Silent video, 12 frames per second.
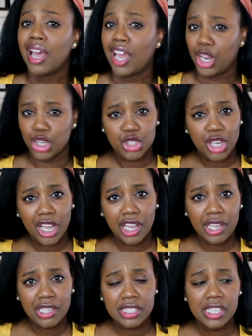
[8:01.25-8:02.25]

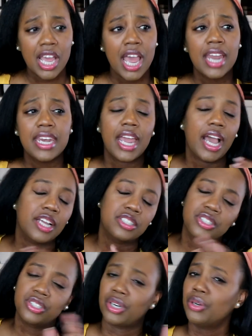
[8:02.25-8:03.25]
hashtags. Now
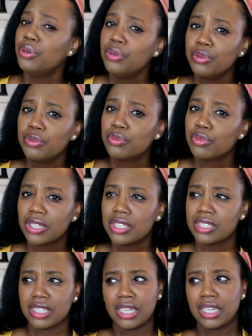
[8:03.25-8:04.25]
I don't really
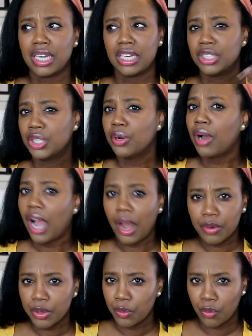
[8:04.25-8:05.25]
say I know
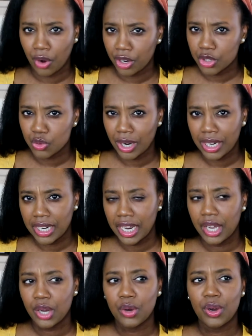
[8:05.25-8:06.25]
how it works right
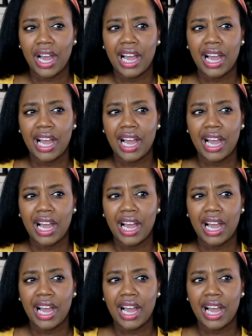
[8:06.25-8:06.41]
now.